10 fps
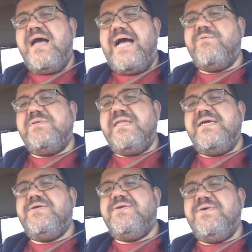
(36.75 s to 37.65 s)
I will
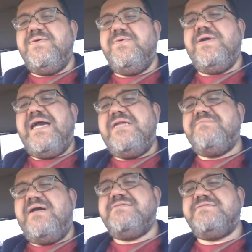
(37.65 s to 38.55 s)
let you guide
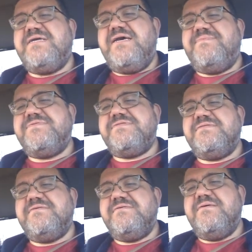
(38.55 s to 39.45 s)
my steps.